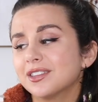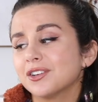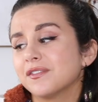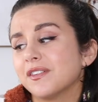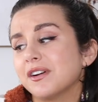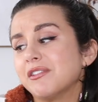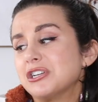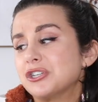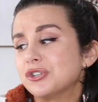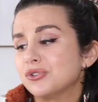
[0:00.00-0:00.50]
they're
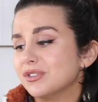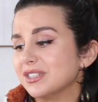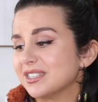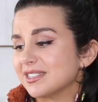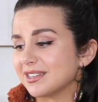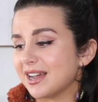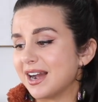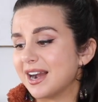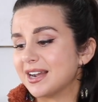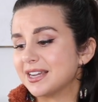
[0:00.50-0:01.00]
very true to
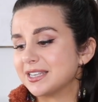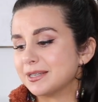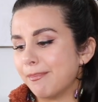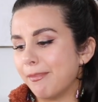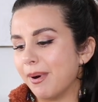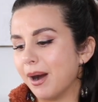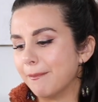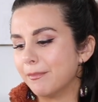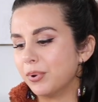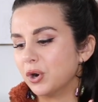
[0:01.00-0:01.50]
size,
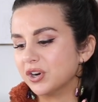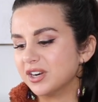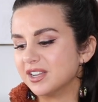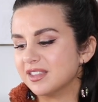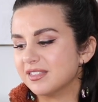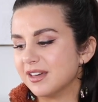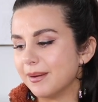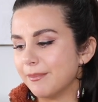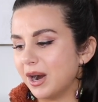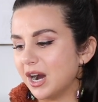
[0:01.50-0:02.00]
but
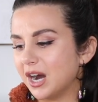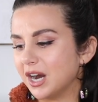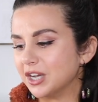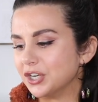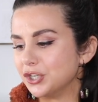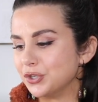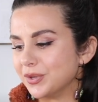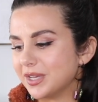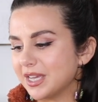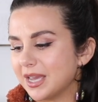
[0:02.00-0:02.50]
putting them
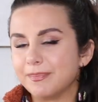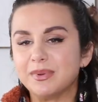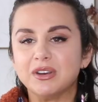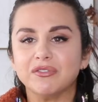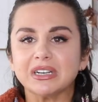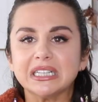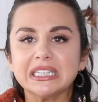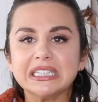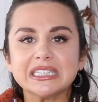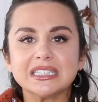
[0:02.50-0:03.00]
on, you can't be
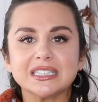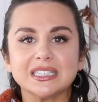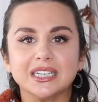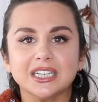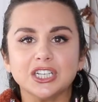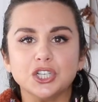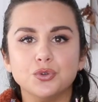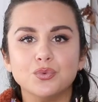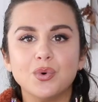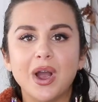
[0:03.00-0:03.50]
really
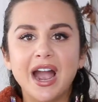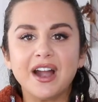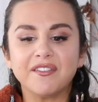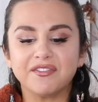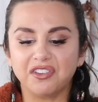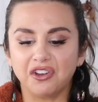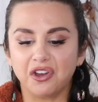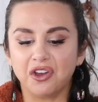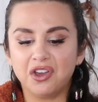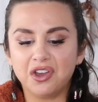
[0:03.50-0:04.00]
sitting. You
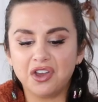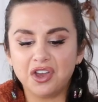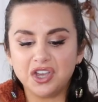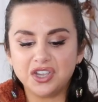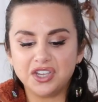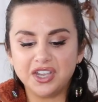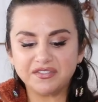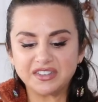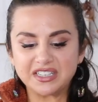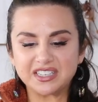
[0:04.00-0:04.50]
have to
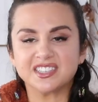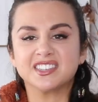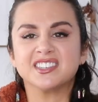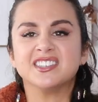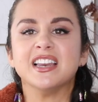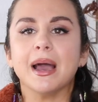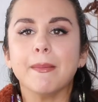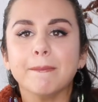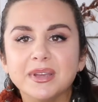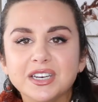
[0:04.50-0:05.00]
you have to
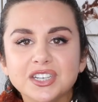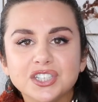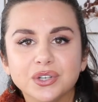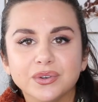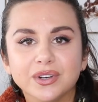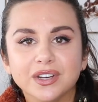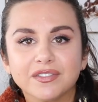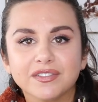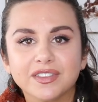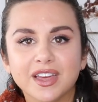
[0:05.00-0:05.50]
step into
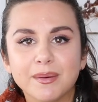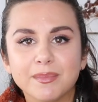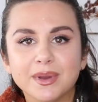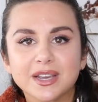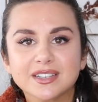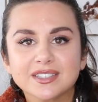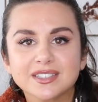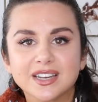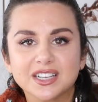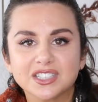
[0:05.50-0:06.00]
it, if that
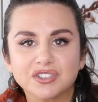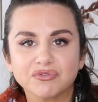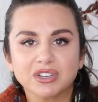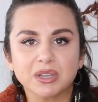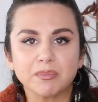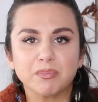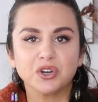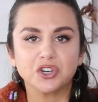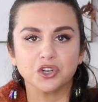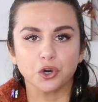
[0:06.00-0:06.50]
makes sense.
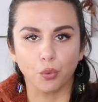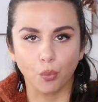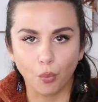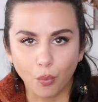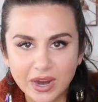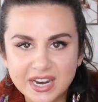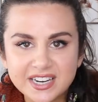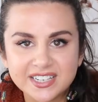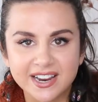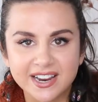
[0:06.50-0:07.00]
Really put your weight